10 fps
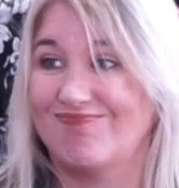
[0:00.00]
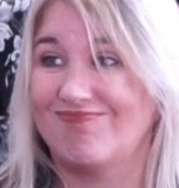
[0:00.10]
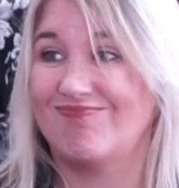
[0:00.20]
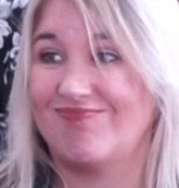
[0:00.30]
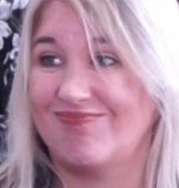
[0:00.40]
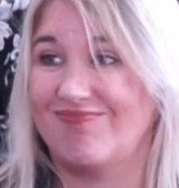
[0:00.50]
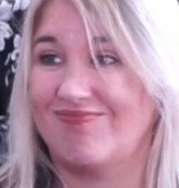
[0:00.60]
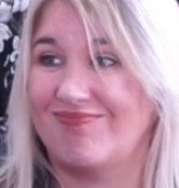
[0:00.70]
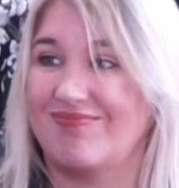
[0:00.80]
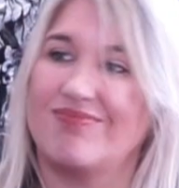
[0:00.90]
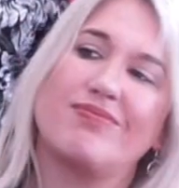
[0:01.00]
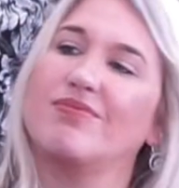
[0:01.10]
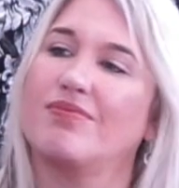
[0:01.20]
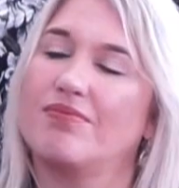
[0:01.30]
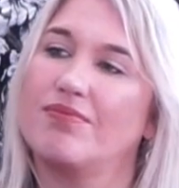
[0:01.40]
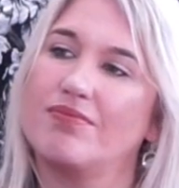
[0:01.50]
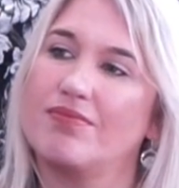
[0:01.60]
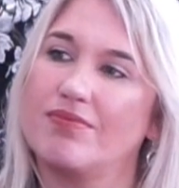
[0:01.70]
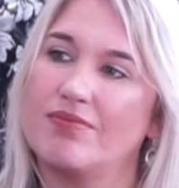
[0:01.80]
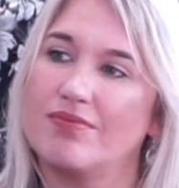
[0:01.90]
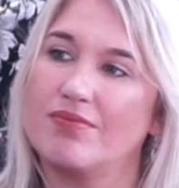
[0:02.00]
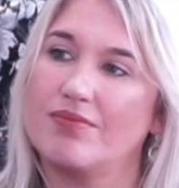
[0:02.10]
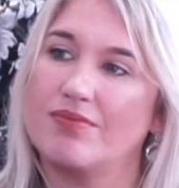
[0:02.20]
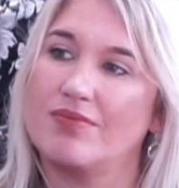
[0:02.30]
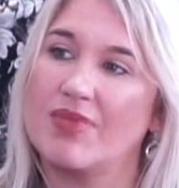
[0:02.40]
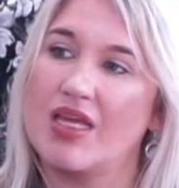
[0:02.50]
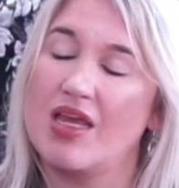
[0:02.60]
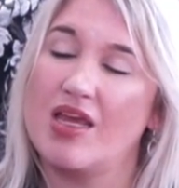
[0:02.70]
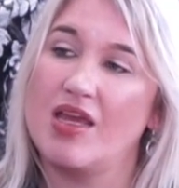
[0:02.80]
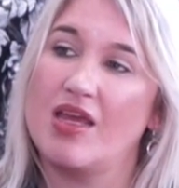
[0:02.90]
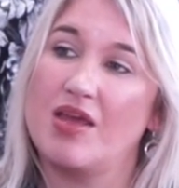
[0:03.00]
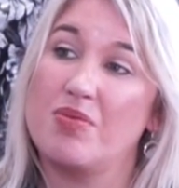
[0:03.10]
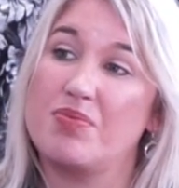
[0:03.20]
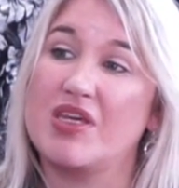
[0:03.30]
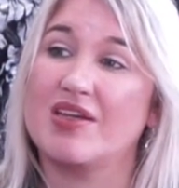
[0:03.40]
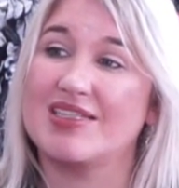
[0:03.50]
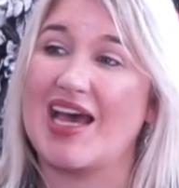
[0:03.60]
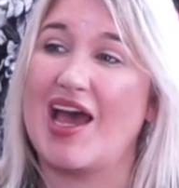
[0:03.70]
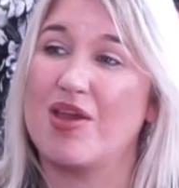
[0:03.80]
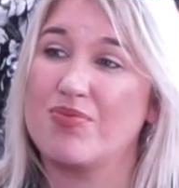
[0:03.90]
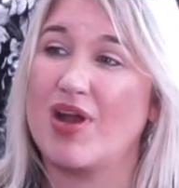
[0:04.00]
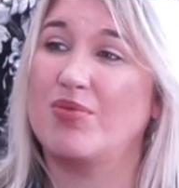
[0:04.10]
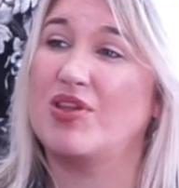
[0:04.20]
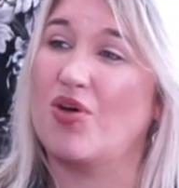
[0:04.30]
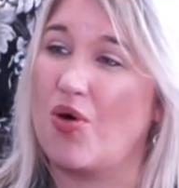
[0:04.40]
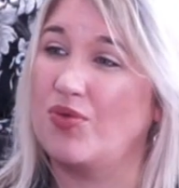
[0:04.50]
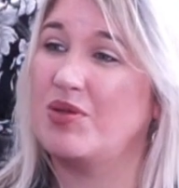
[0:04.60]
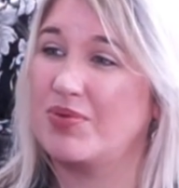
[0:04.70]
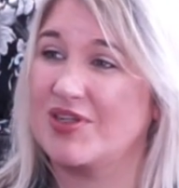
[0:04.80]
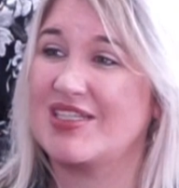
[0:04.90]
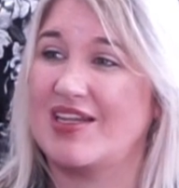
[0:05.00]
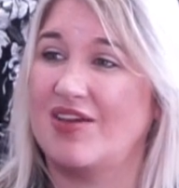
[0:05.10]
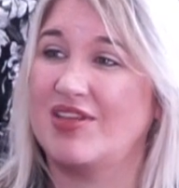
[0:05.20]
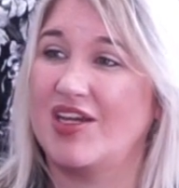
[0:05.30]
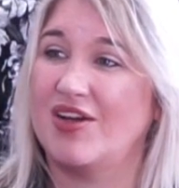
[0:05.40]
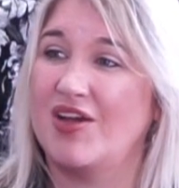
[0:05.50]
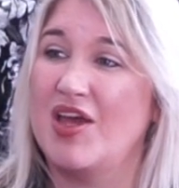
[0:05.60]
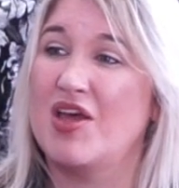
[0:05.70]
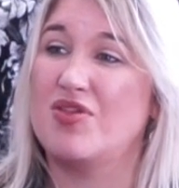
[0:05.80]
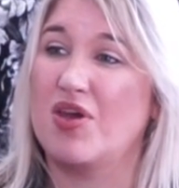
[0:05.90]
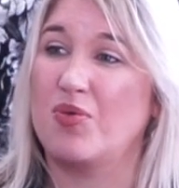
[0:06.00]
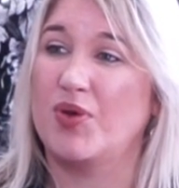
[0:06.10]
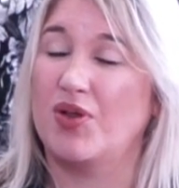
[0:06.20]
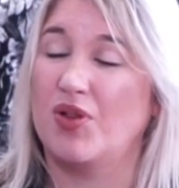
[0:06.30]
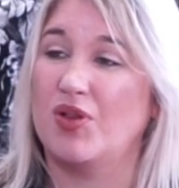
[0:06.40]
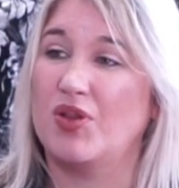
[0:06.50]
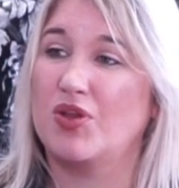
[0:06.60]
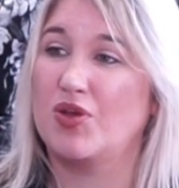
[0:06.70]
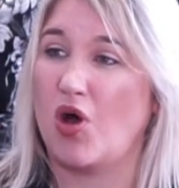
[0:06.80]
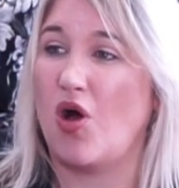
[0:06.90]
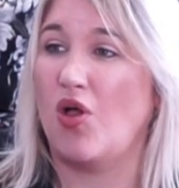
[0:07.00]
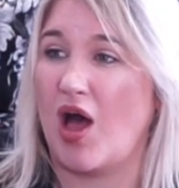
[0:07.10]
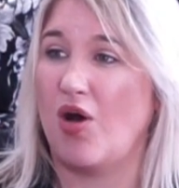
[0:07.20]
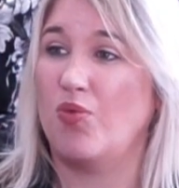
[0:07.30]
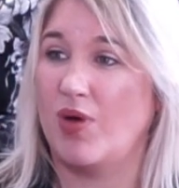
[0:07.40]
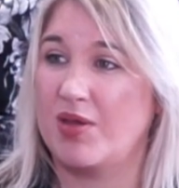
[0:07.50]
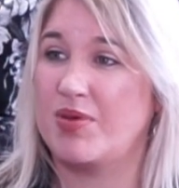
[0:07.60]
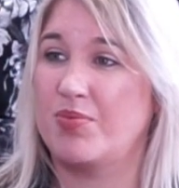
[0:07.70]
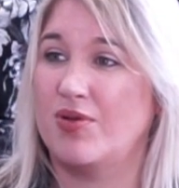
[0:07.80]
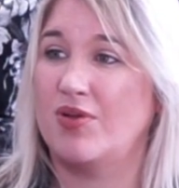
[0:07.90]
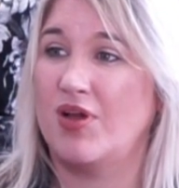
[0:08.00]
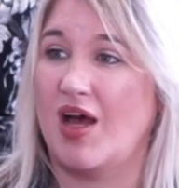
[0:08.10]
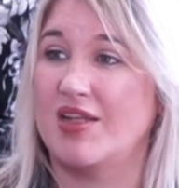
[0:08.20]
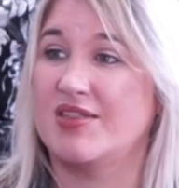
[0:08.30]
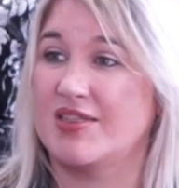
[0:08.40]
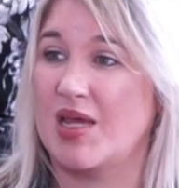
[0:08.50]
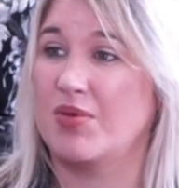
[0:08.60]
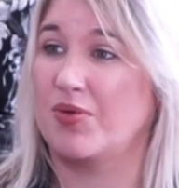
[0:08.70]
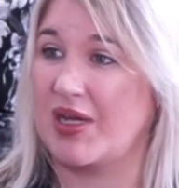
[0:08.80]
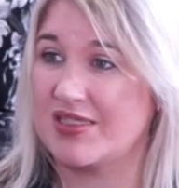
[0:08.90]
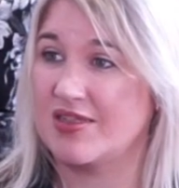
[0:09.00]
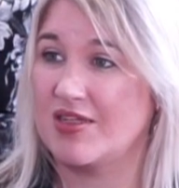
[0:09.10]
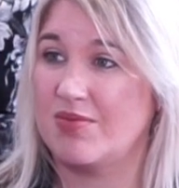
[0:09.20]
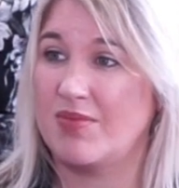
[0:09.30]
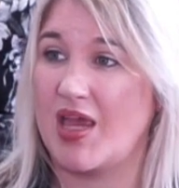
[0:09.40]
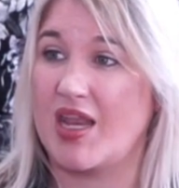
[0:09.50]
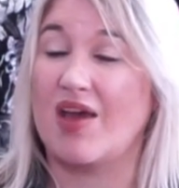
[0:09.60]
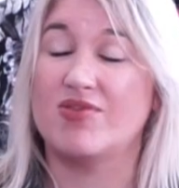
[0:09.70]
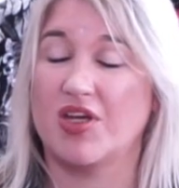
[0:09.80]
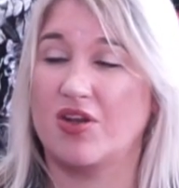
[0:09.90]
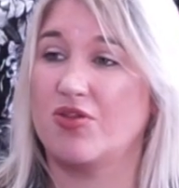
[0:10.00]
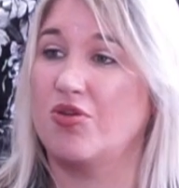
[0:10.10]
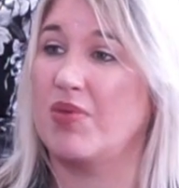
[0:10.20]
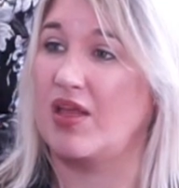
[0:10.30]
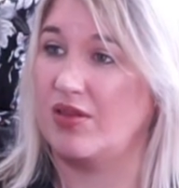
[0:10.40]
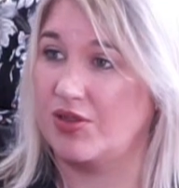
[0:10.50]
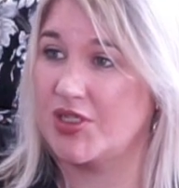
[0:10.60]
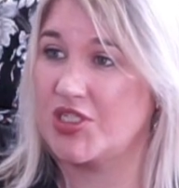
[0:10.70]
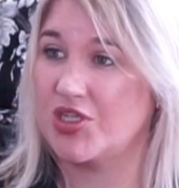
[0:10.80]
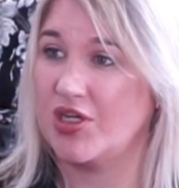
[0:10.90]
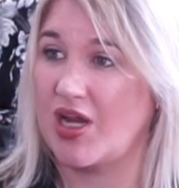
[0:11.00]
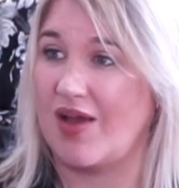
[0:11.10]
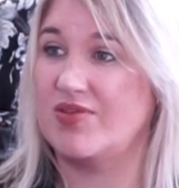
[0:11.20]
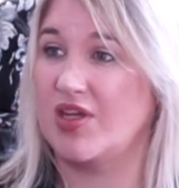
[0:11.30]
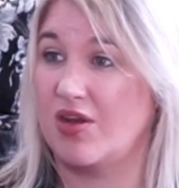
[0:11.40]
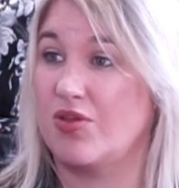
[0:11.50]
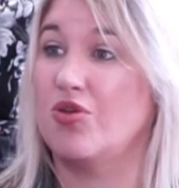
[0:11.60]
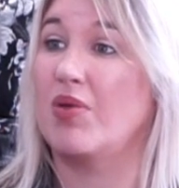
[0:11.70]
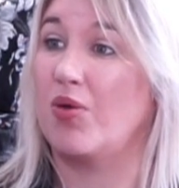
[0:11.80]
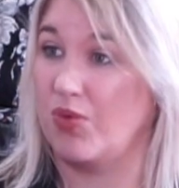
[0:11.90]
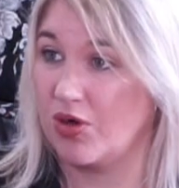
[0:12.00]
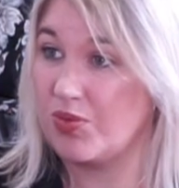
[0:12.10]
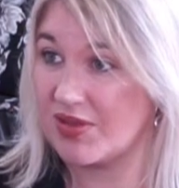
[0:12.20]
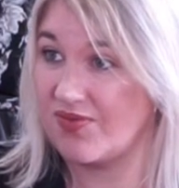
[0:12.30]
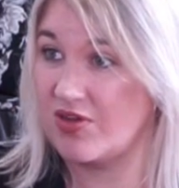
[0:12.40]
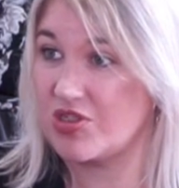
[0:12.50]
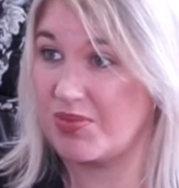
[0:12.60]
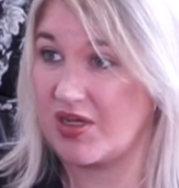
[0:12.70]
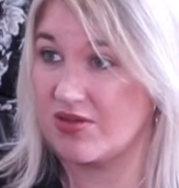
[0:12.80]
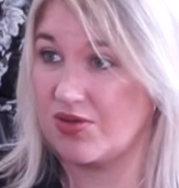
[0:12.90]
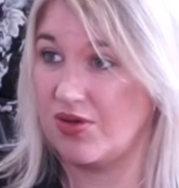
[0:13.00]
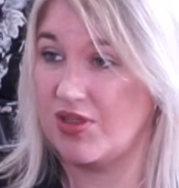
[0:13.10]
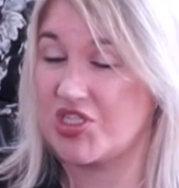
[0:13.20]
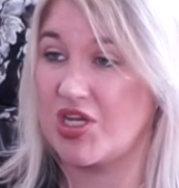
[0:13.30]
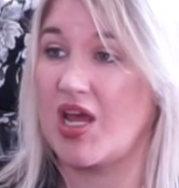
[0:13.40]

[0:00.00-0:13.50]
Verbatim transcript: Why should black people vote for Cindy Banyai? Because I am probably the only person out there that will call out white people on systemic racism. And I've done it through my literature. I've done it through my work with the Future Makers Coalition.